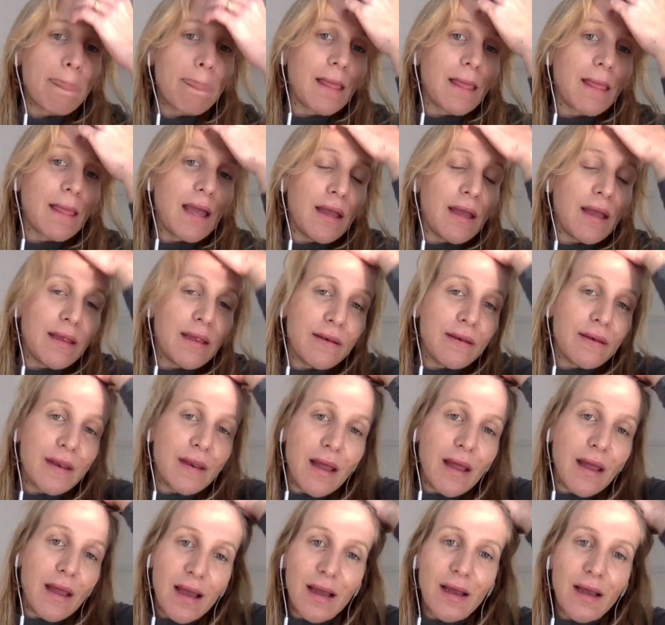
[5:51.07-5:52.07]

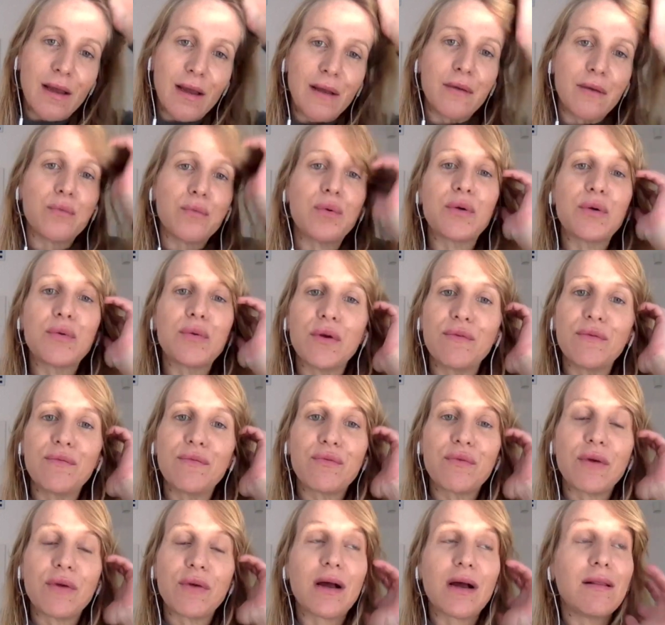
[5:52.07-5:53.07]
And what
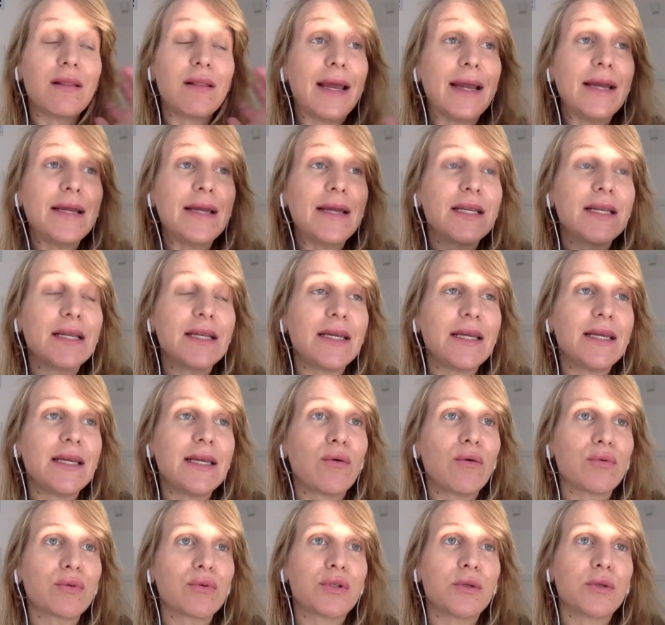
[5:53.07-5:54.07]
we've lately
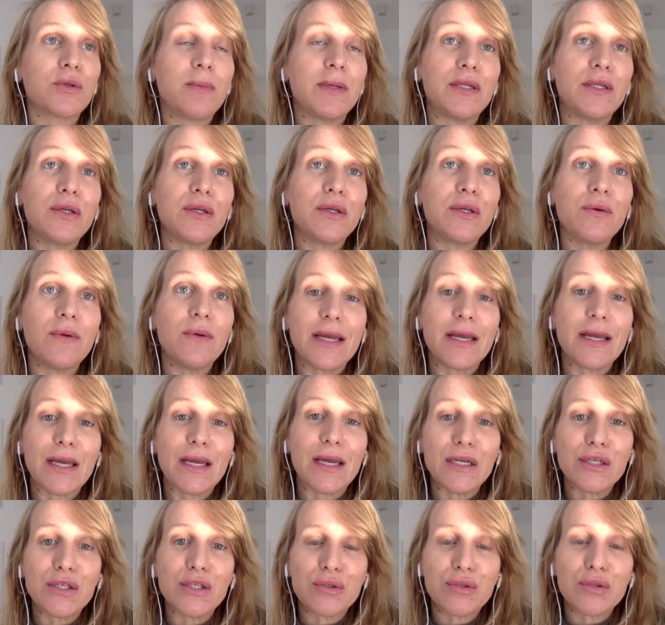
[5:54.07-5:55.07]
also been doing
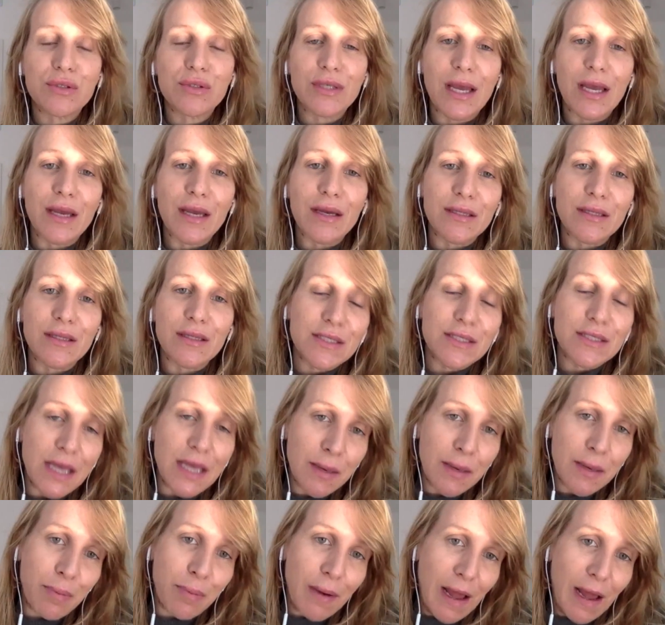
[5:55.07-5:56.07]
is to take the
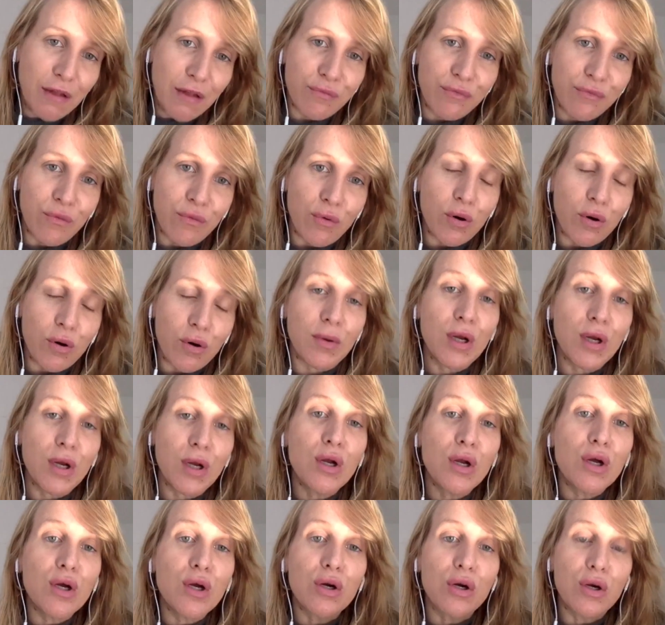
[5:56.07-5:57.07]
same platform
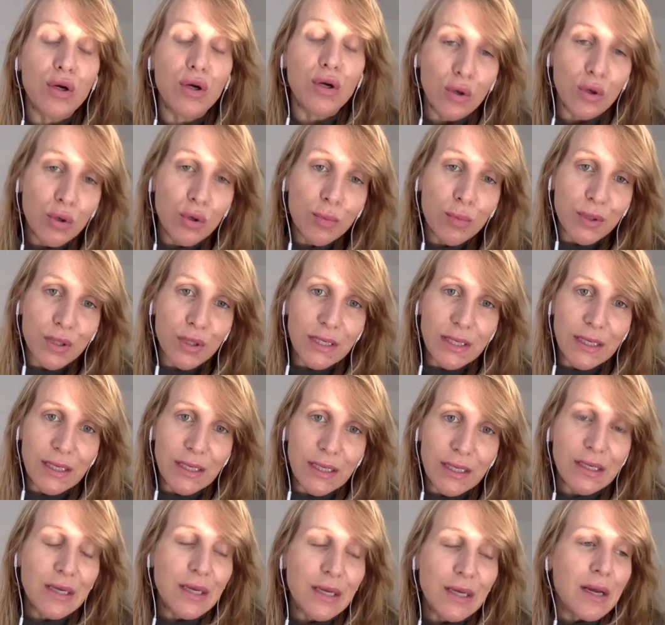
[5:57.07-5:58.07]

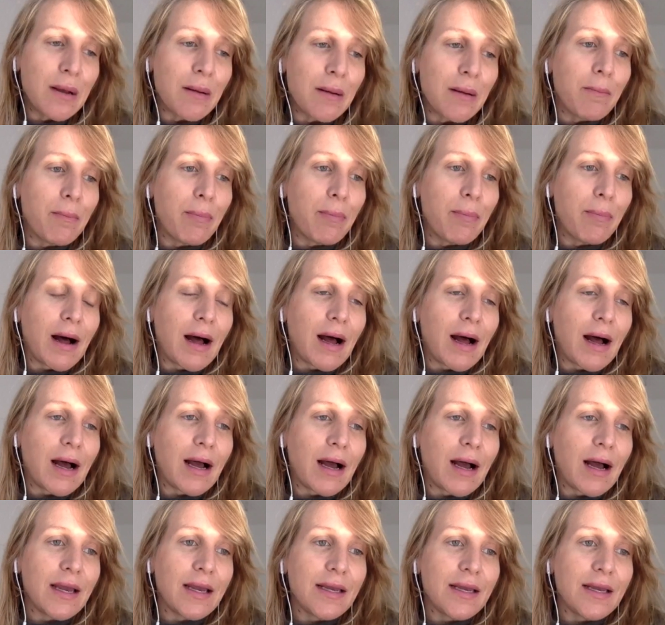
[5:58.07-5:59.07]
globally
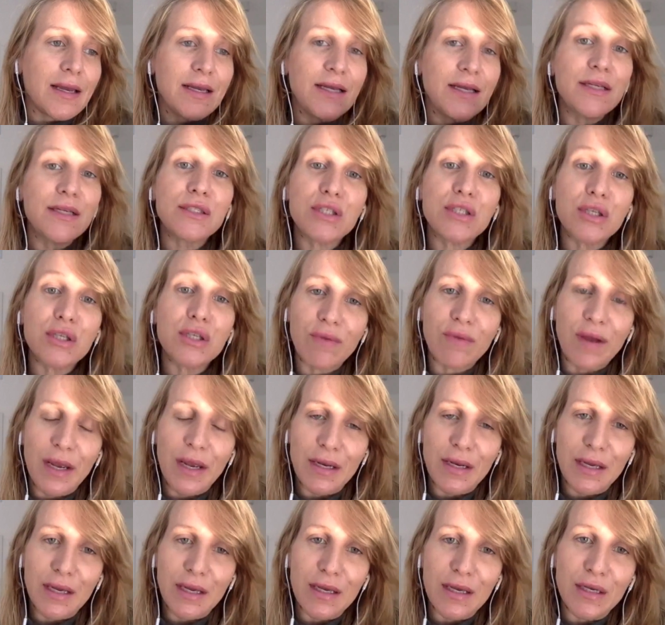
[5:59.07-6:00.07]
by
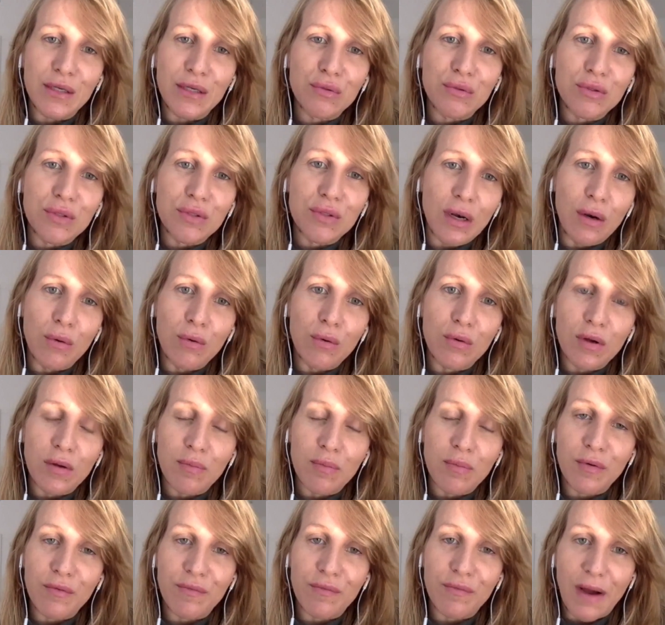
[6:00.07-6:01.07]
integrating into the local
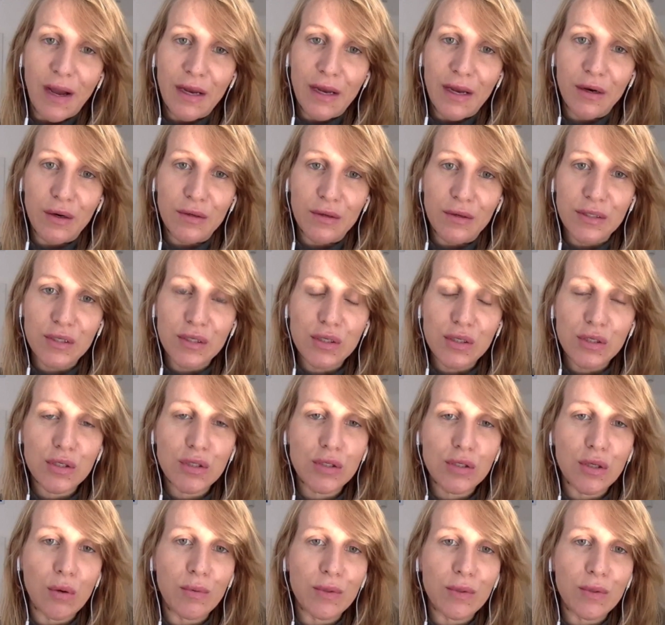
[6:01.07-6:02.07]
providers.
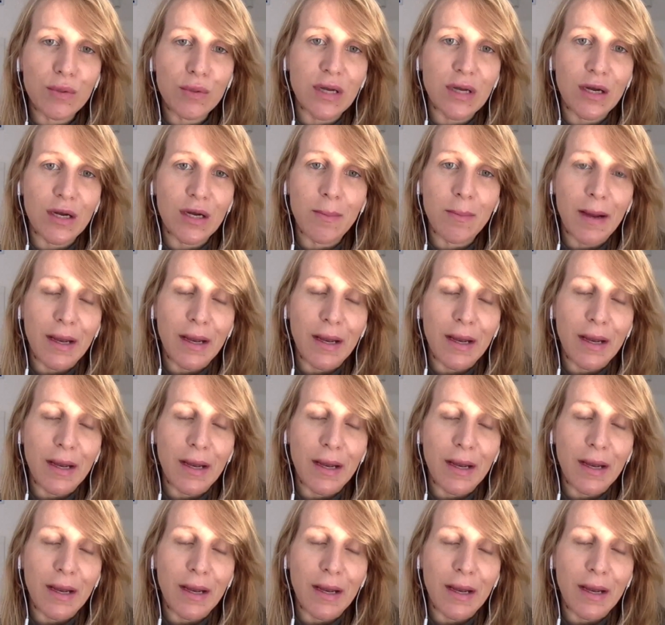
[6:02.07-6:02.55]
So we started by